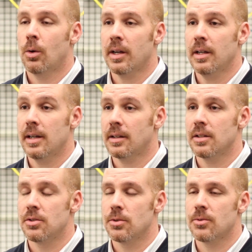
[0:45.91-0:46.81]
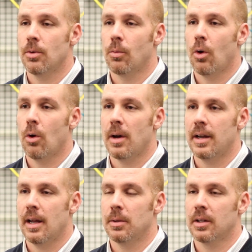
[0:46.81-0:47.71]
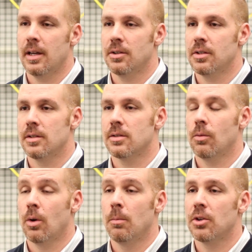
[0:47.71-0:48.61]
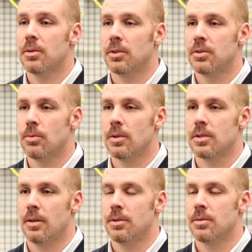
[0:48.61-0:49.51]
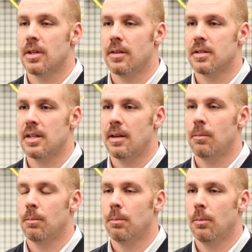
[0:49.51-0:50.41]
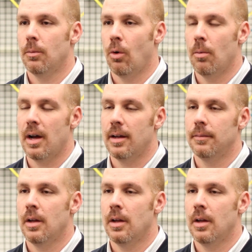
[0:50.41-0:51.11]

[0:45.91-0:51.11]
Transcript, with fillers: Quick Connect is useful in robot applications where multiple tools are used on the same robot.